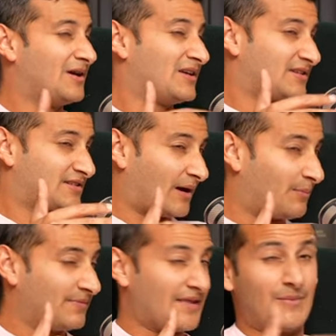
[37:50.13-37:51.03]

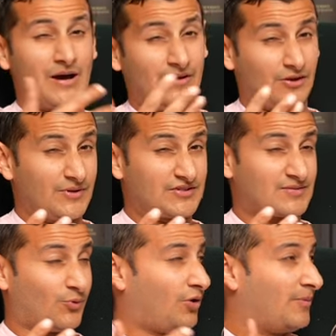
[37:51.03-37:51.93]
Some that might be a little bit
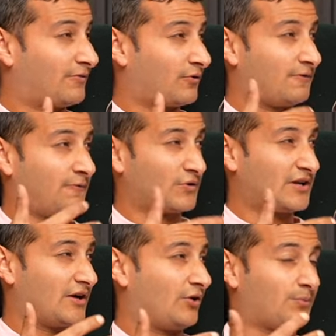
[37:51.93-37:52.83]
small, but for a
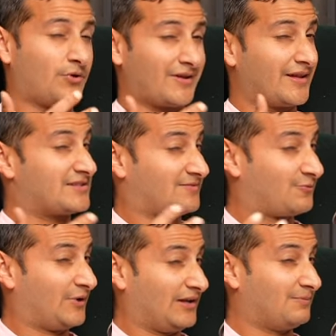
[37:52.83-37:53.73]
forty-nine dollar product, that's
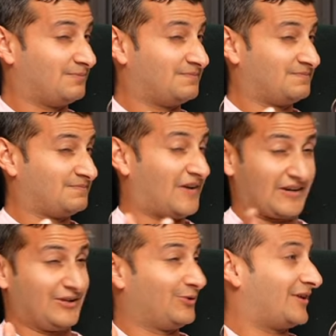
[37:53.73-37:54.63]
really
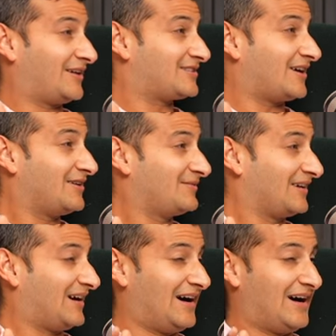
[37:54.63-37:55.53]
fucking good, I'd say.
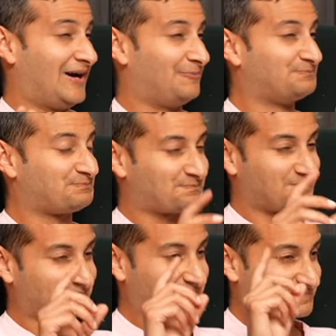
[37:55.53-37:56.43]
Um,
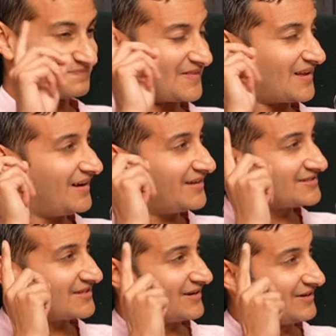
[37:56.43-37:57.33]

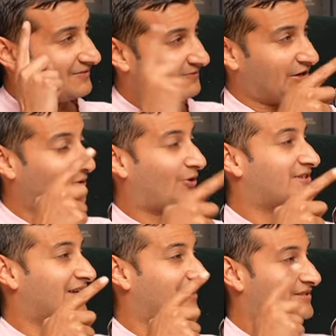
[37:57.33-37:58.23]
it's video
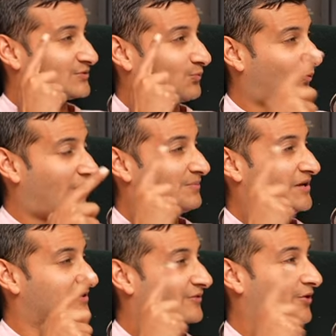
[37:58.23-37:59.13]
content. There's this one
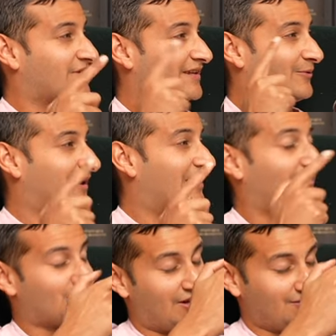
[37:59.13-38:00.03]
piece of content that we have.
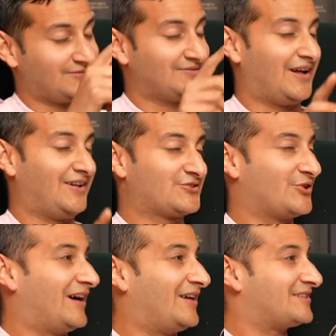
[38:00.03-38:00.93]
I'll, I'll, I'll
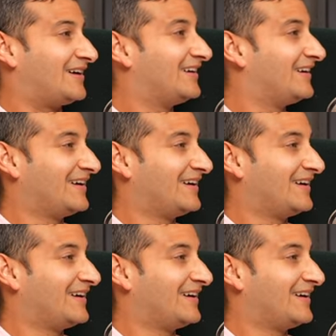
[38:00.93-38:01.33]
show you after.